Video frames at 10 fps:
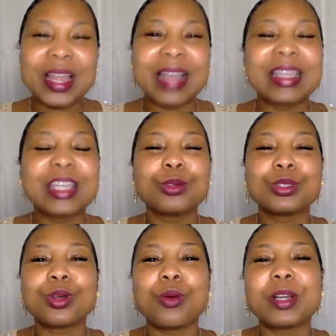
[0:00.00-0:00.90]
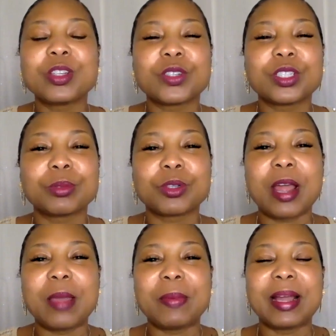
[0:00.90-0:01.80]
I thank you so much for
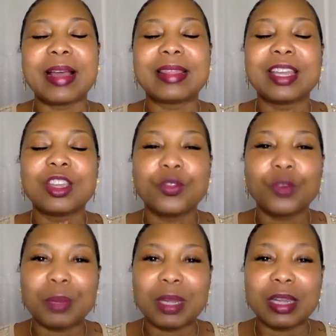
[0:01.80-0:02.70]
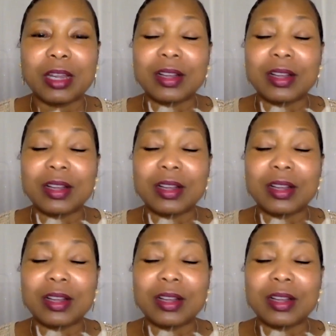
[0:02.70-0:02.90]
subscribing. I thank you for being here.